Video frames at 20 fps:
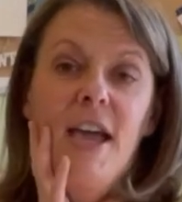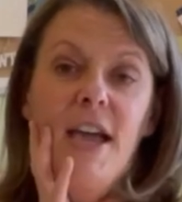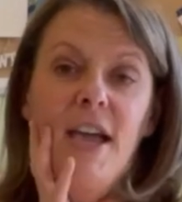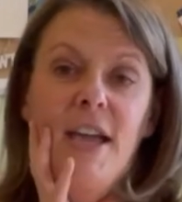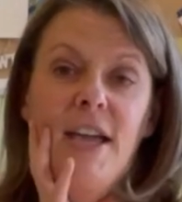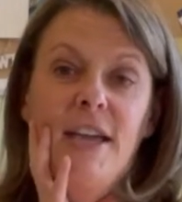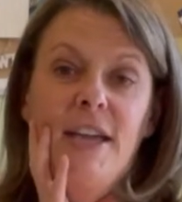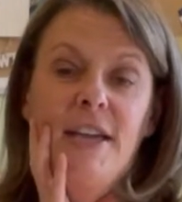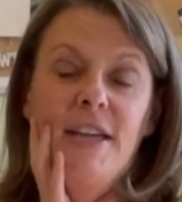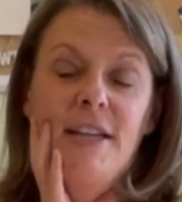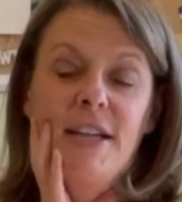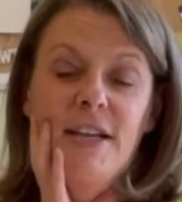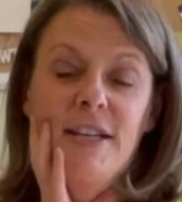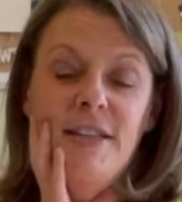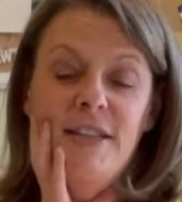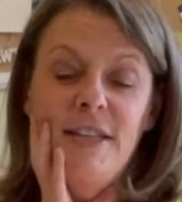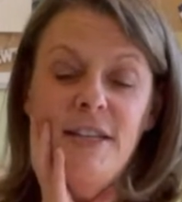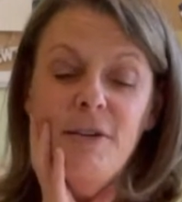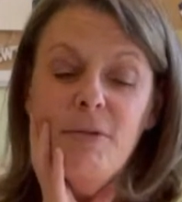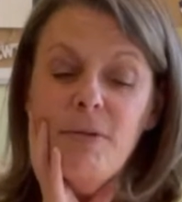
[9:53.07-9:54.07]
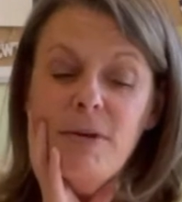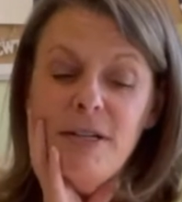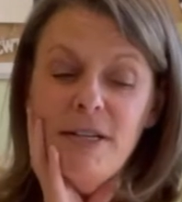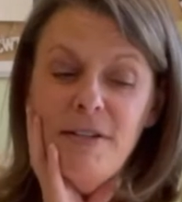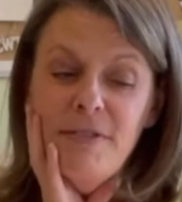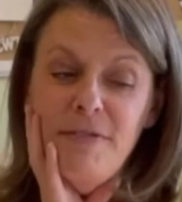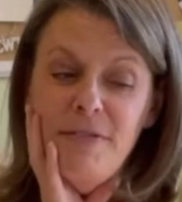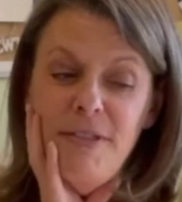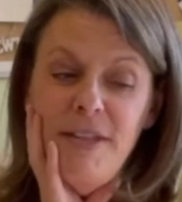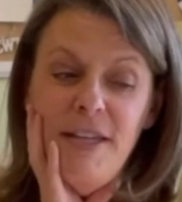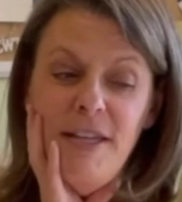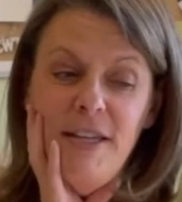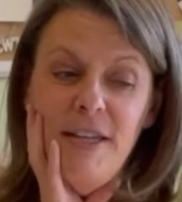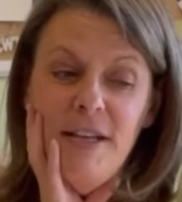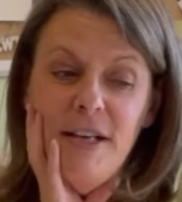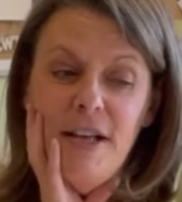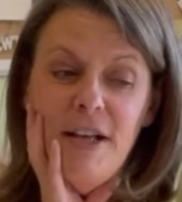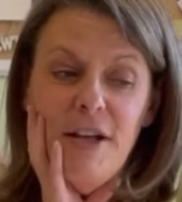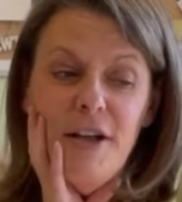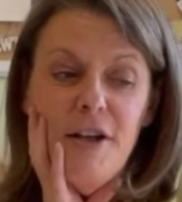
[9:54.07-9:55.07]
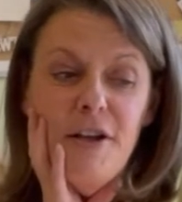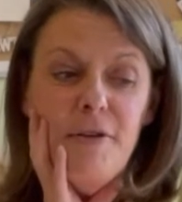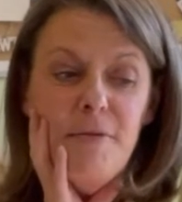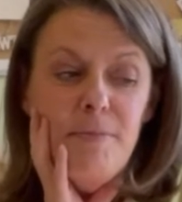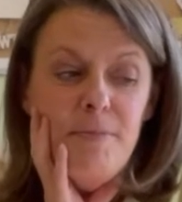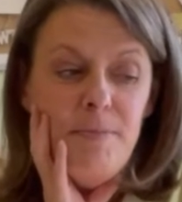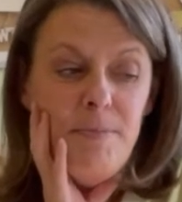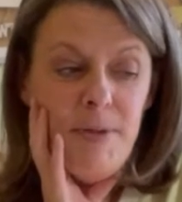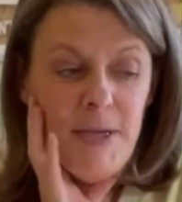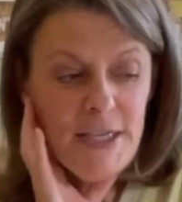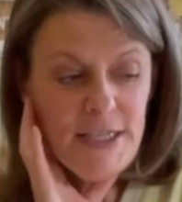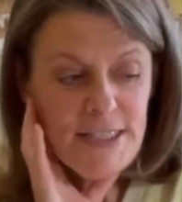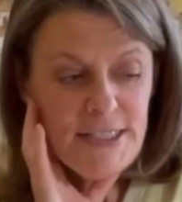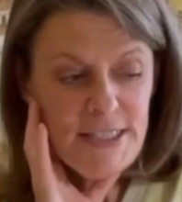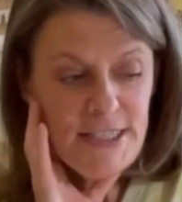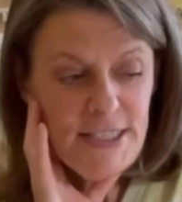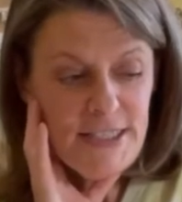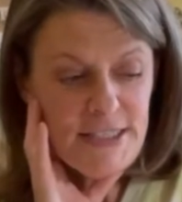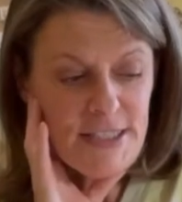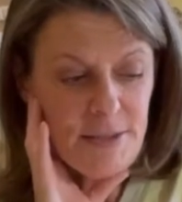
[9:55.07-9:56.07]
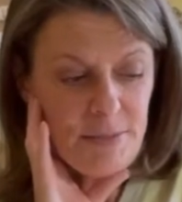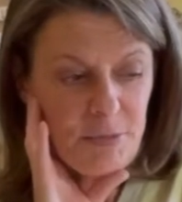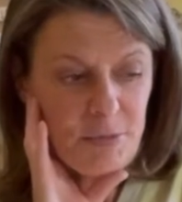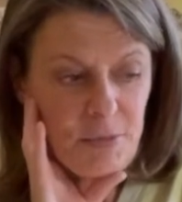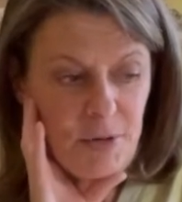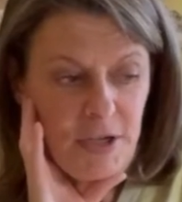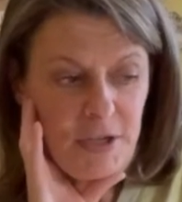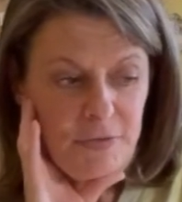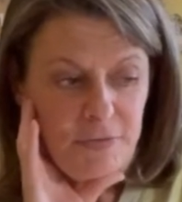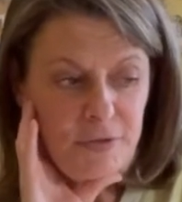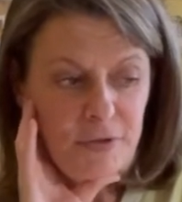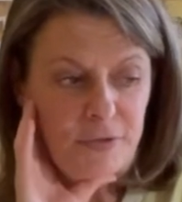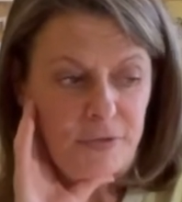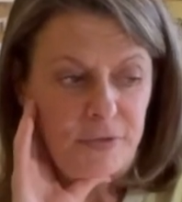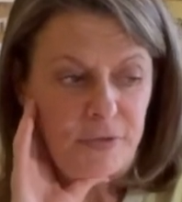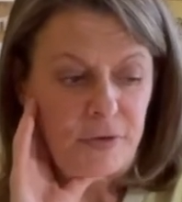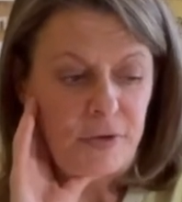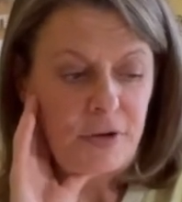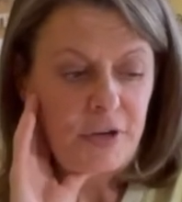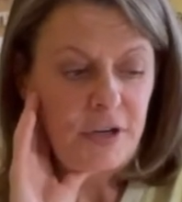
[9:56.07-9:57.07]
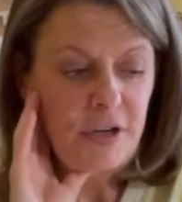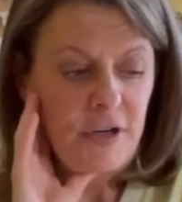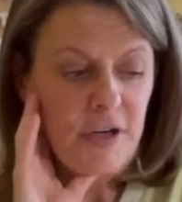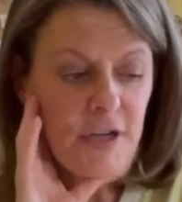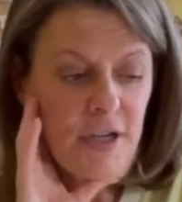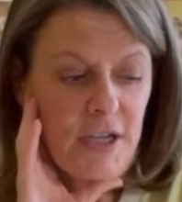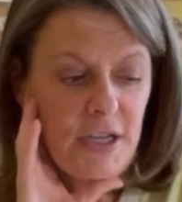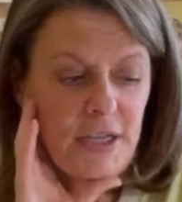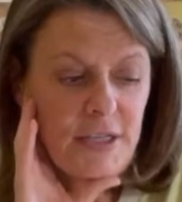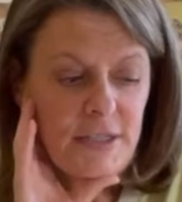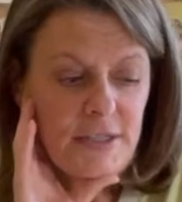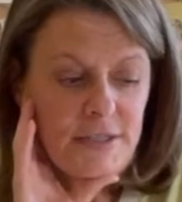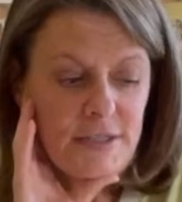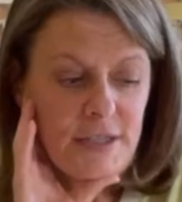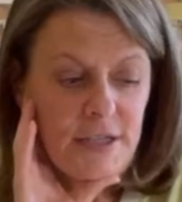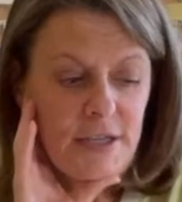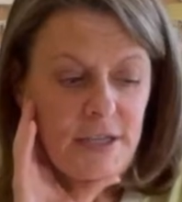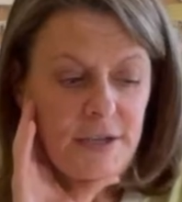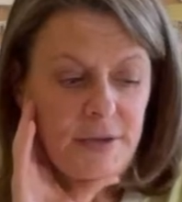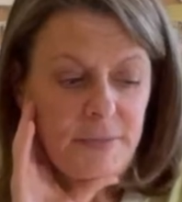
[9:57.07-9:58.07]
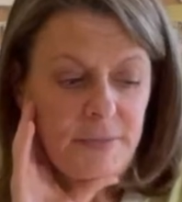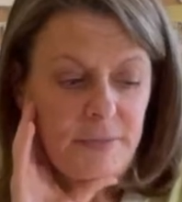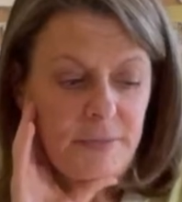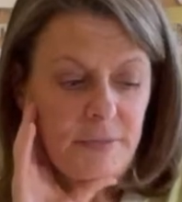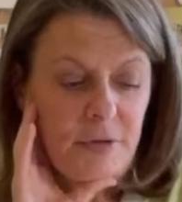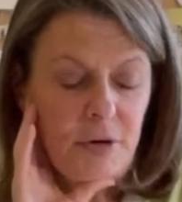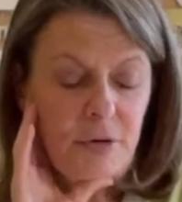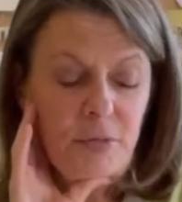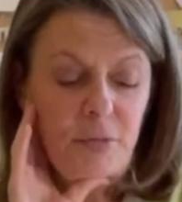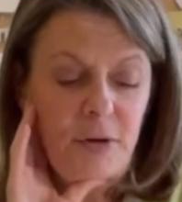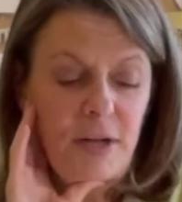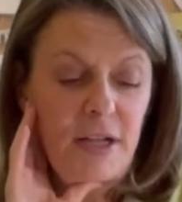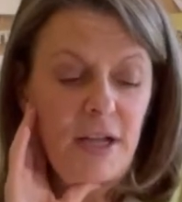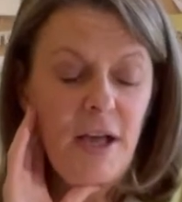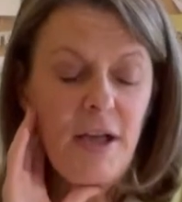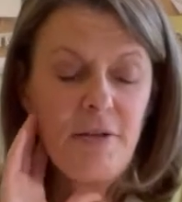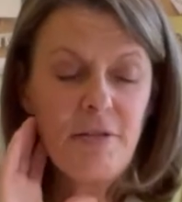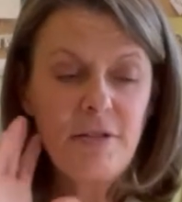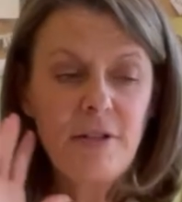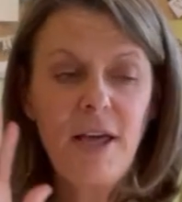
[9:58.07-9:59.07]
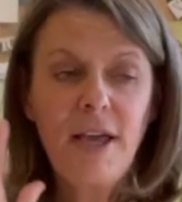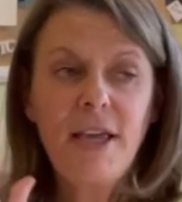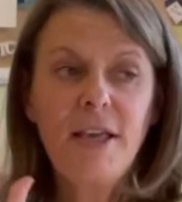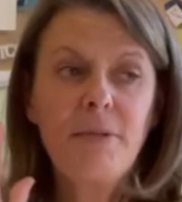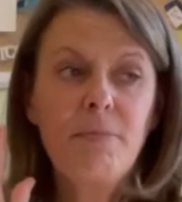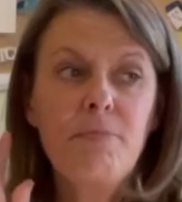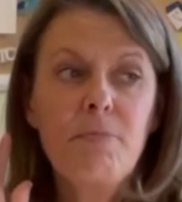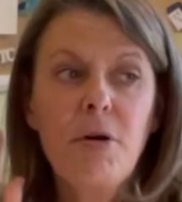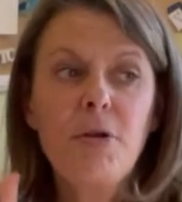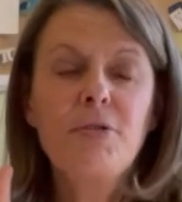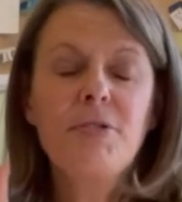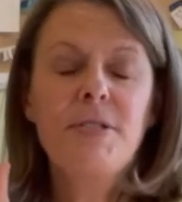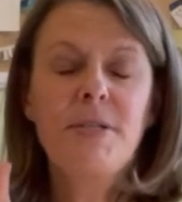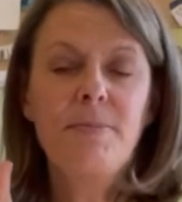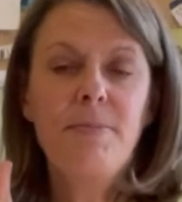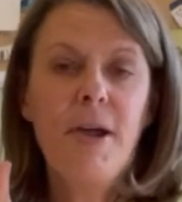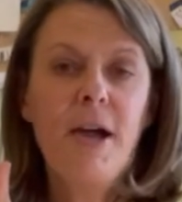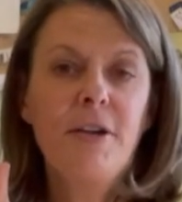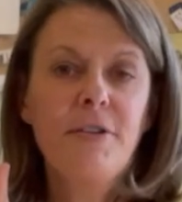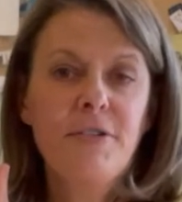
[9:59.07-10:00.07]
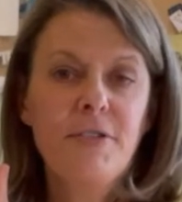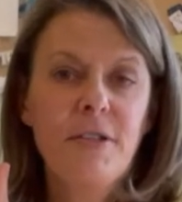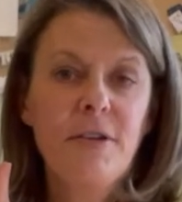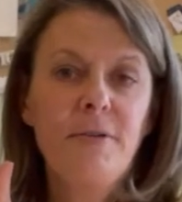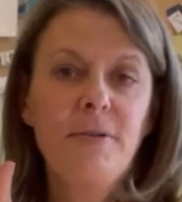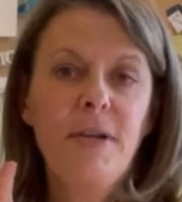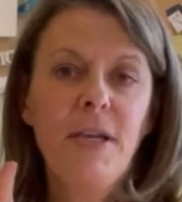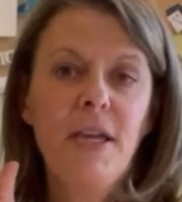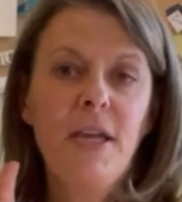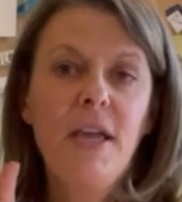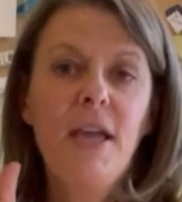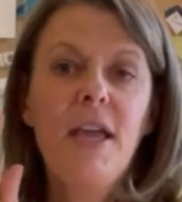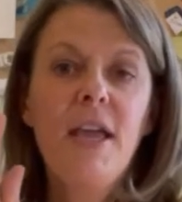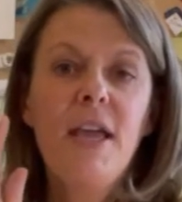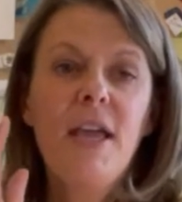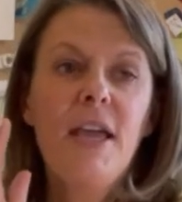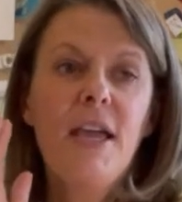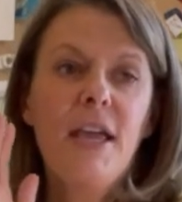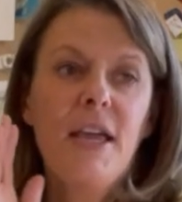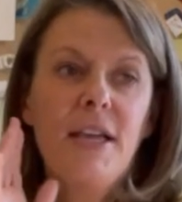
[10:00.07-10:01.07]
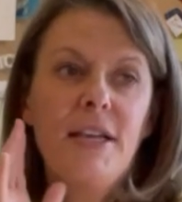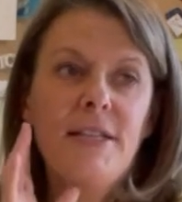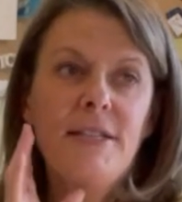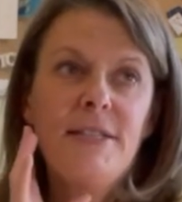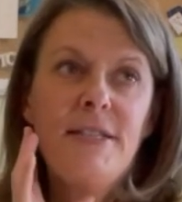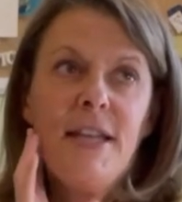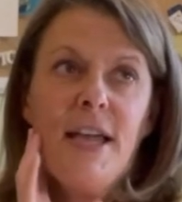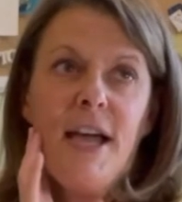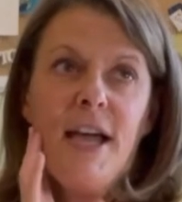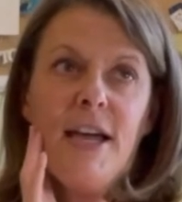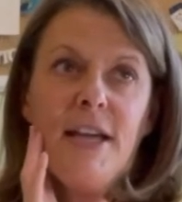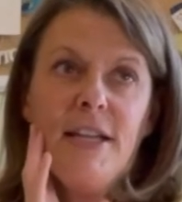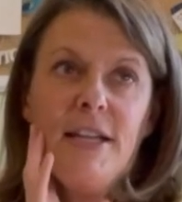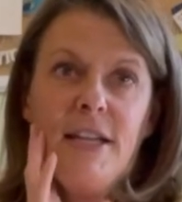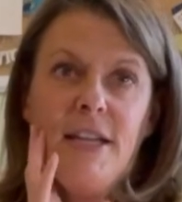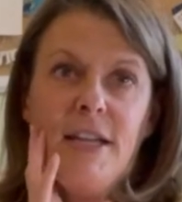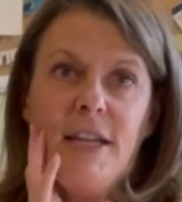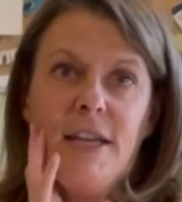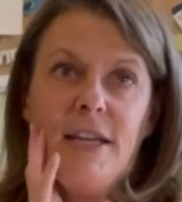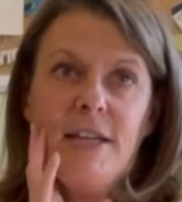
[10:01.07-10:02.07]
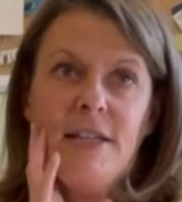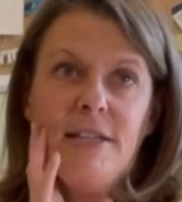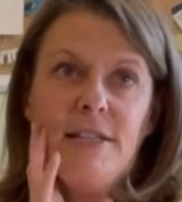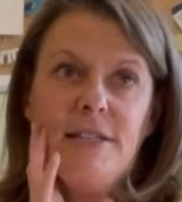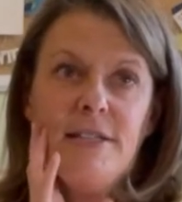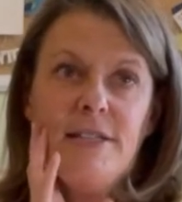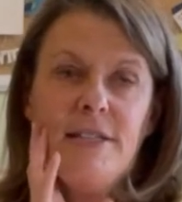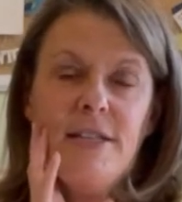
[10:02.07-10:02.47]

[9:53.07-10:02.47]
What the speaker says: And I think one of the biggest things I'm grateful for is, or what I like most about sewing, is that it